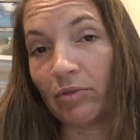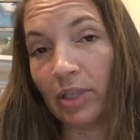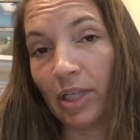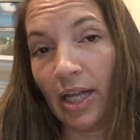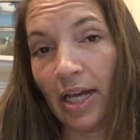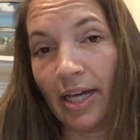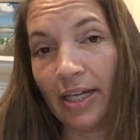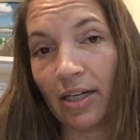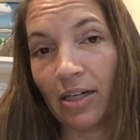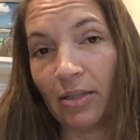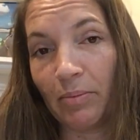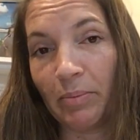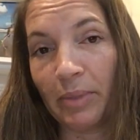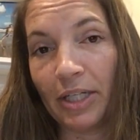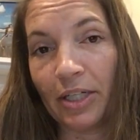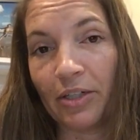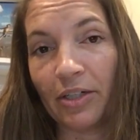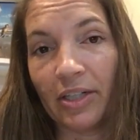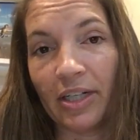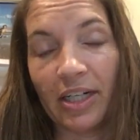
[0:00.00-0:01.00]
Rely-On
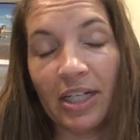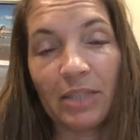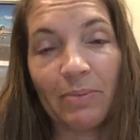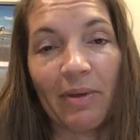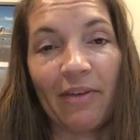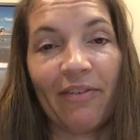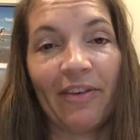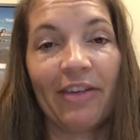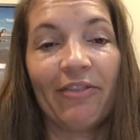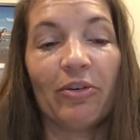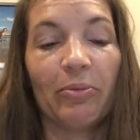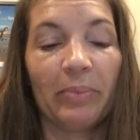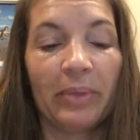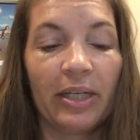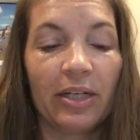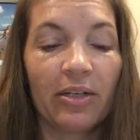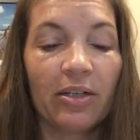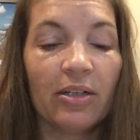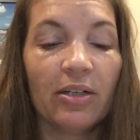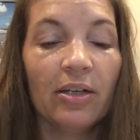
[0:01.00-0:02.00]
meter. It is my favorite
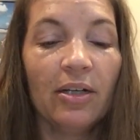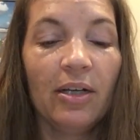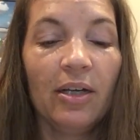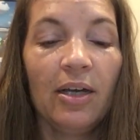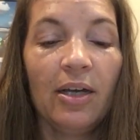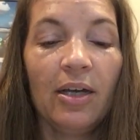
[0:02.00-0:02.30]
meter.